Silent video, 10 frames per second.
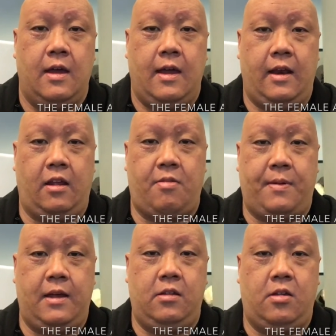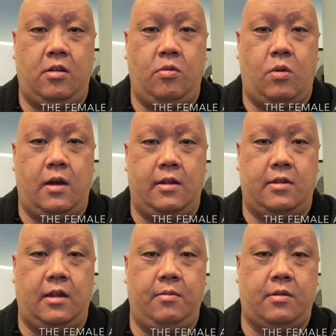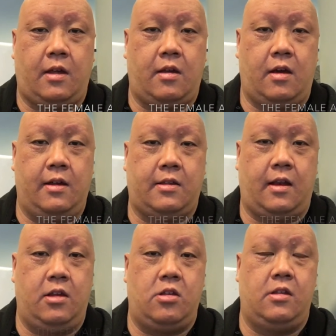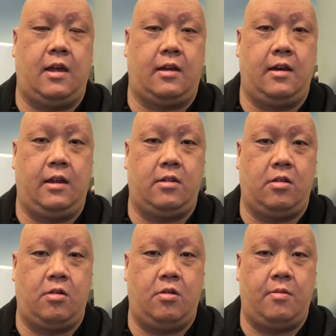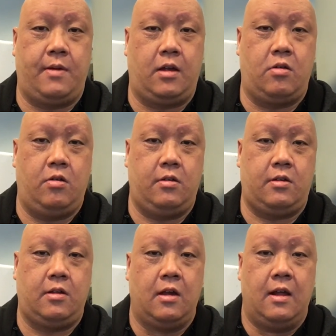and explain to you why it seems like isolation techniques are taught on my course,